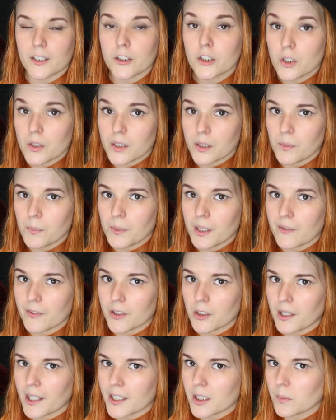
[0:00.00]
It's usually when we have a
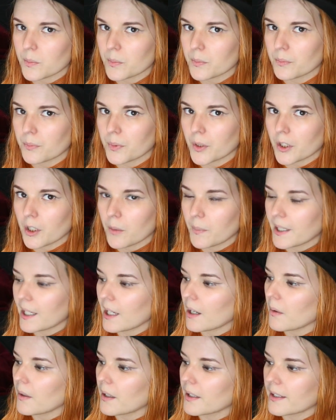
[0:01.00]
young adult book coming
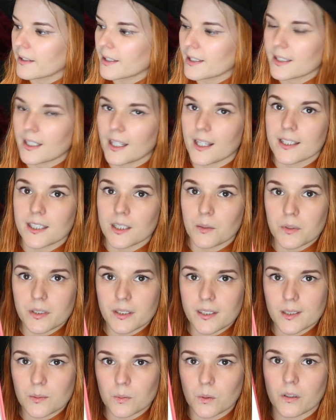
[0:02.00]
out, and in this case it was
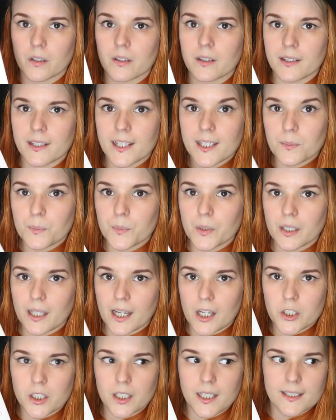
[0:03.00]
this one. This book
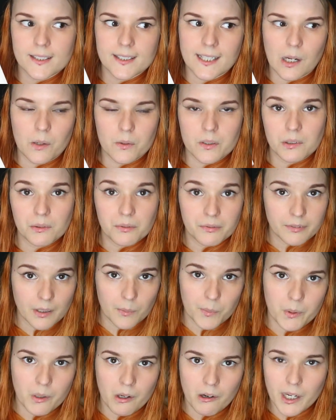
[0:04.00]
actually isn't out until
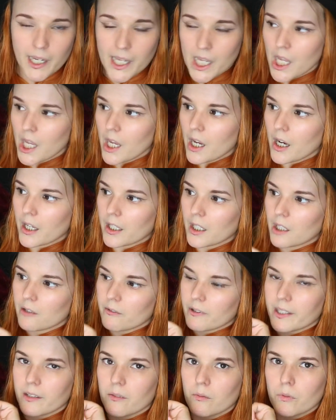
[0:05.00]
February, and I
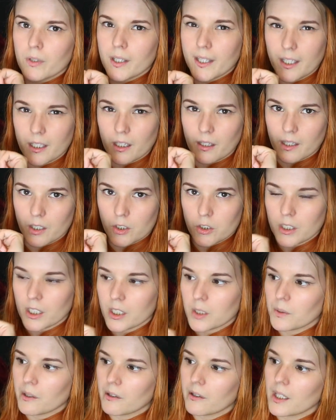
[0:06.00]
read it really early in
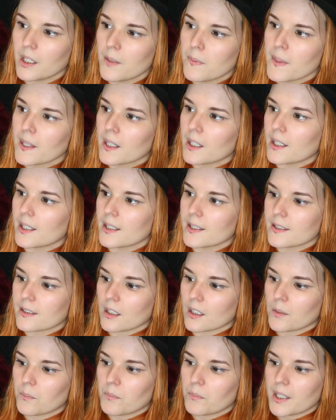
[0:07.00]
January.
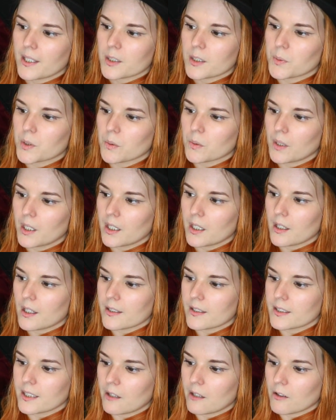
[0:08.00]
It's a mix between
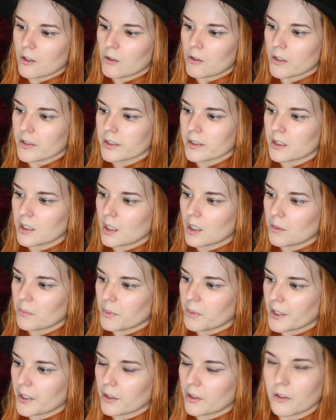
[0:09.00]
Sarah Crossan and
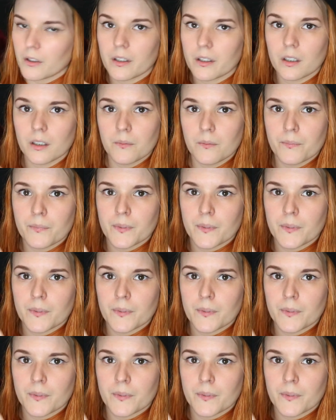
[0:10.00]
Brian Coggan.